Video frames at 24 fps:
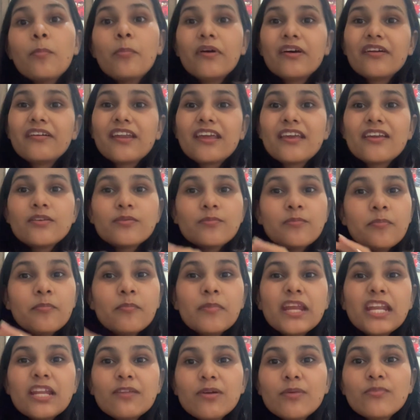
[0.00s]
per day
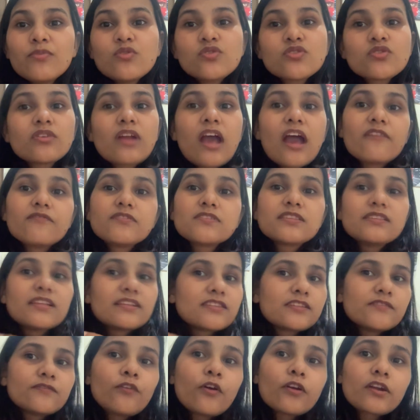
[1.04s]
minimum you should have is,
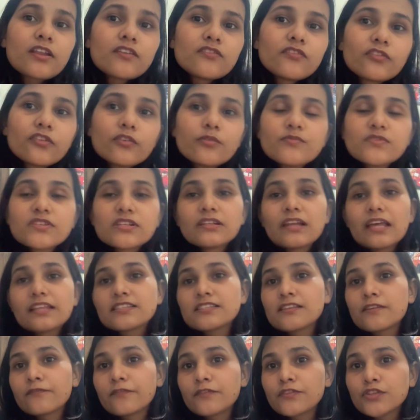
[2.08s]
let's say, 40 dirhams, and let's
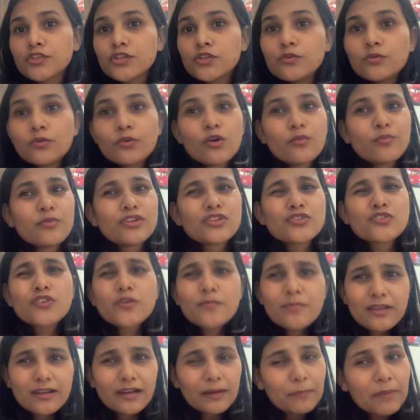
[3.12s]
say if it's in Europe, it should
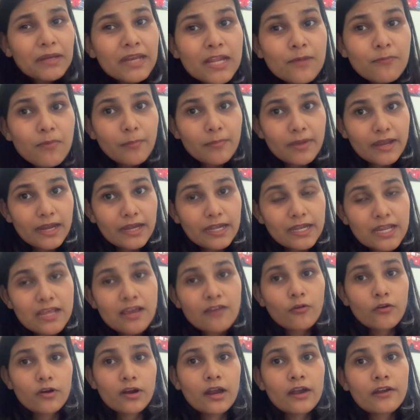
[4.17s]
be a minimum 80
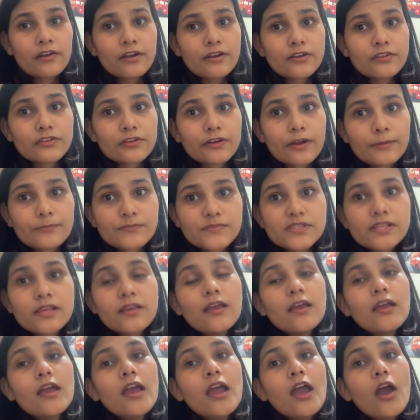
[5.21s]
or 100 dirhams,
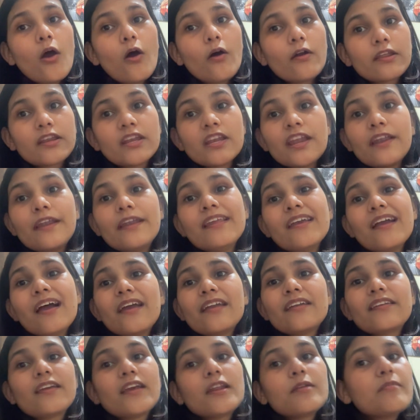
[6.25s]
or in India
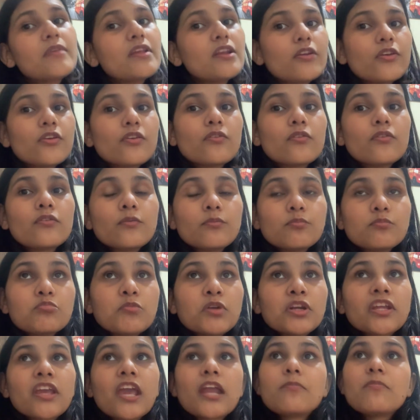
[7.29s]
it can be
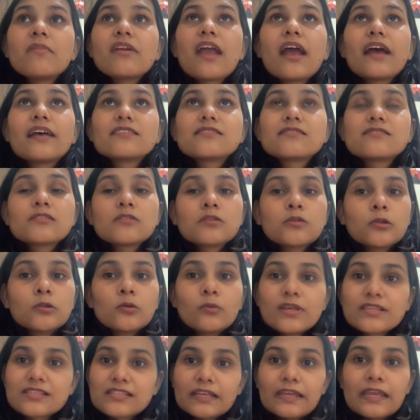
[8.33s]
it can be as low
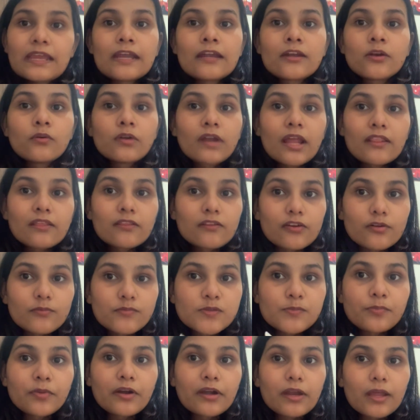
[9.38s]
as like 8 to 10
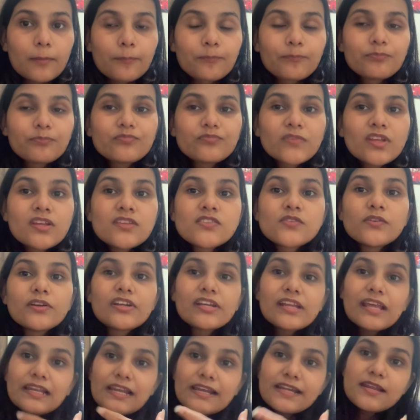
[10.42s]
dirhams per day. So it
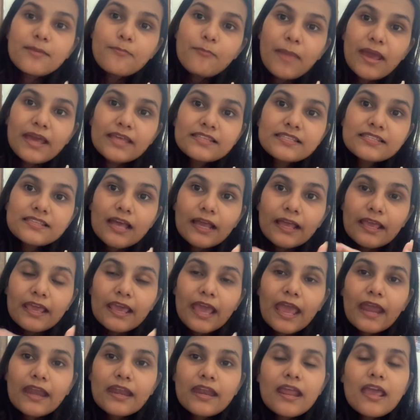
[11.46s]
really depends
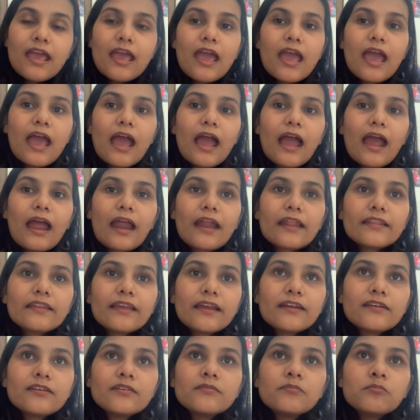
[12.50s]
again. And
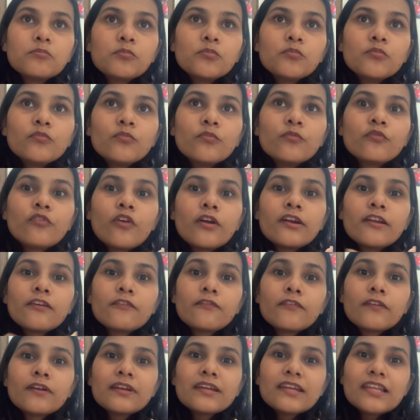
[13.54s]
then for
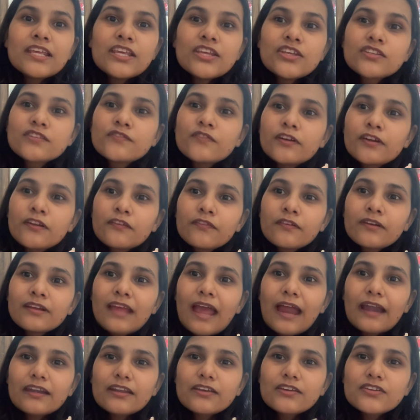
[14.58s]
different niche, for different
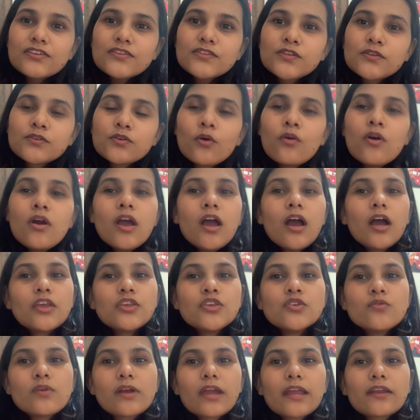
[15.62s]
categories,
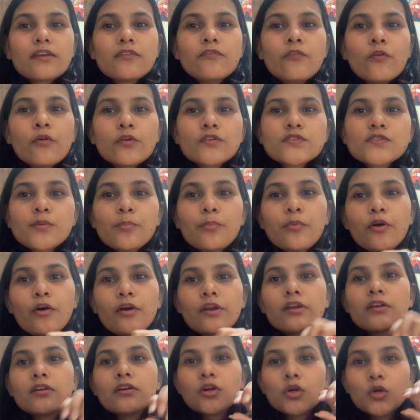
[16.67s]
you can focus
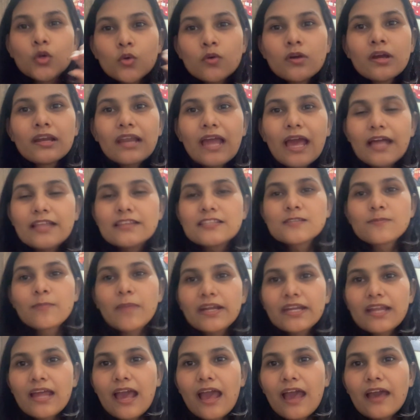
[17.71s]
upon Google ads,
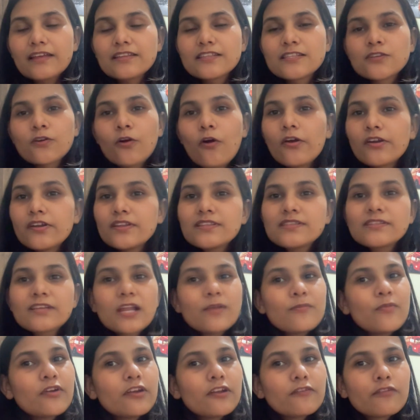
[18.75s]
Meta ads. Your audience
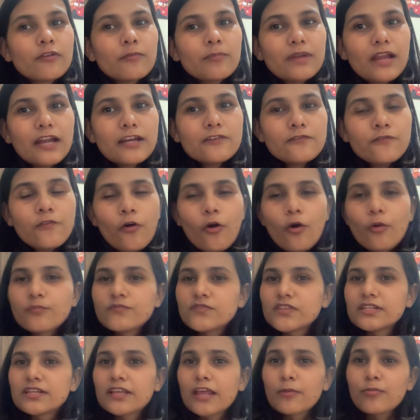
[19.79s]
can be on different platforms.
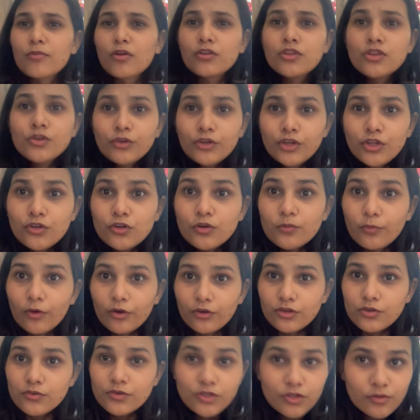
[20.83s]
It can be on
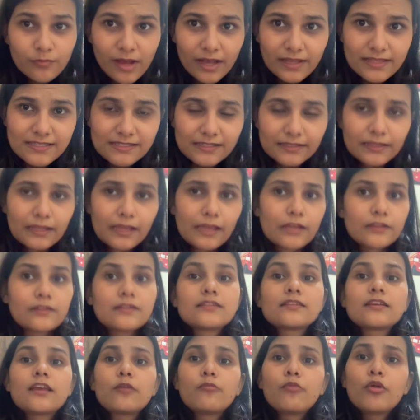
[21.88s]
YouTube ads are there,
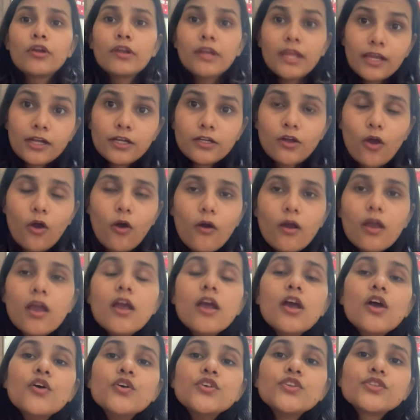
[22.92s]
it can be on TikTok.
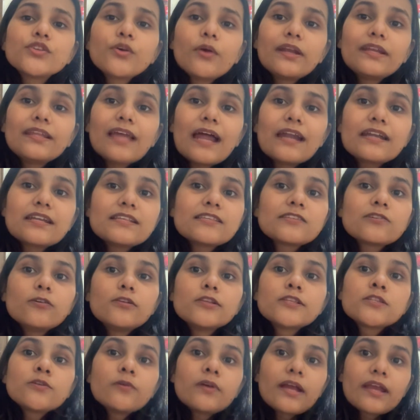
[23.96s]
So that is
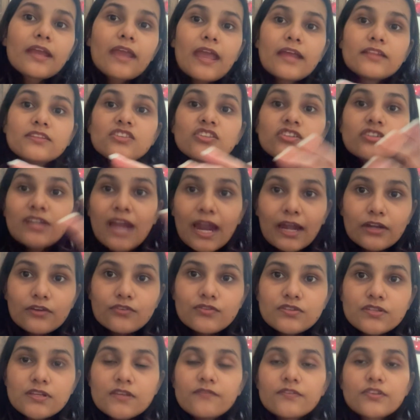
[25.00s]
also again
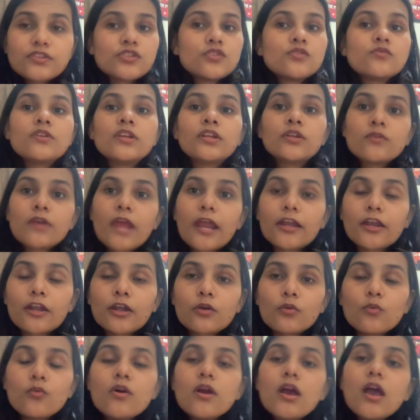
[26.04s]
strategy which you need to get
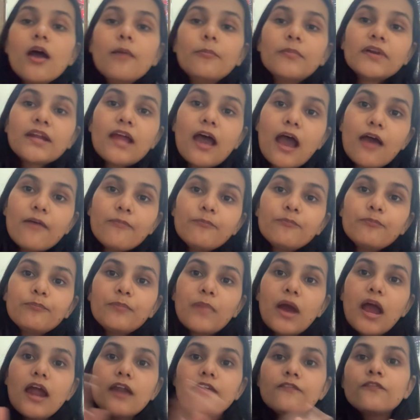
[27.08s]
into. But
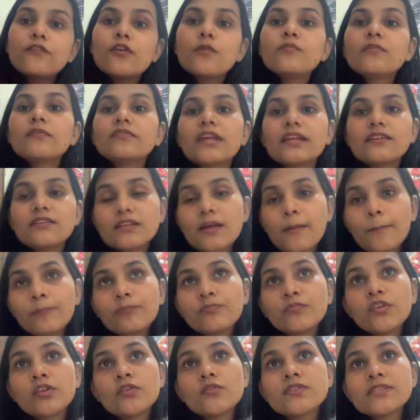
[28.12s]
apart from then,
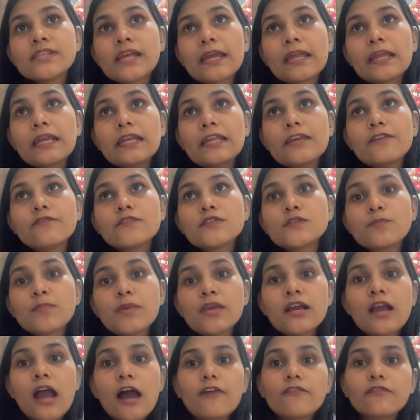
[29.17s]
secondly, if we
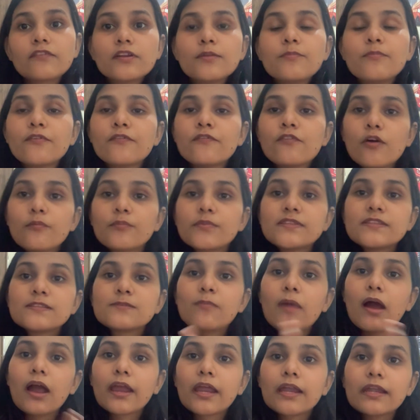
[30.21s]
speak after performance
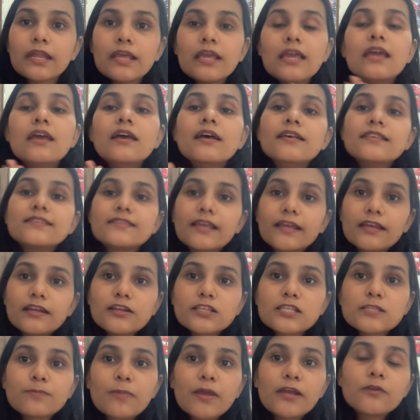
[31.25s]
marketing, second
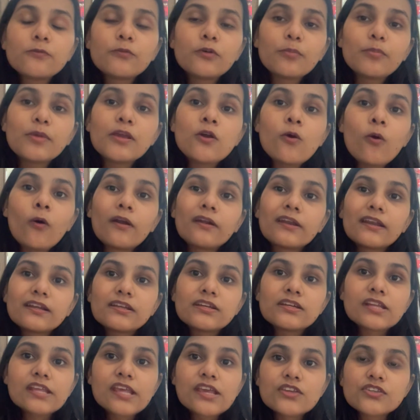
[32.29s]
aspect would be content
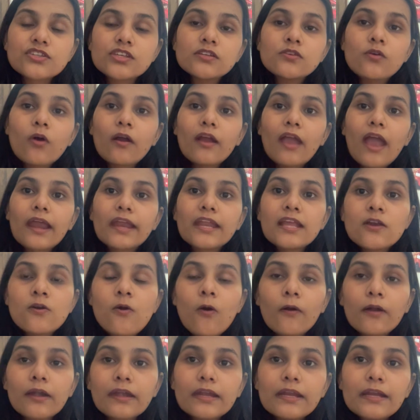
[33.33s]
creation, organic
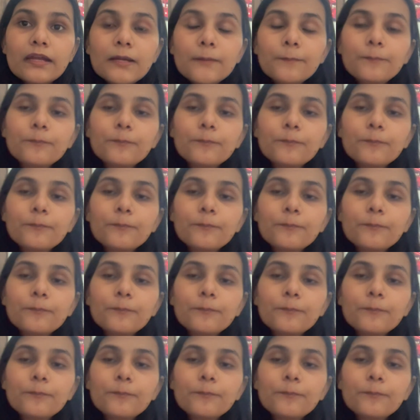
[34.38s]
content,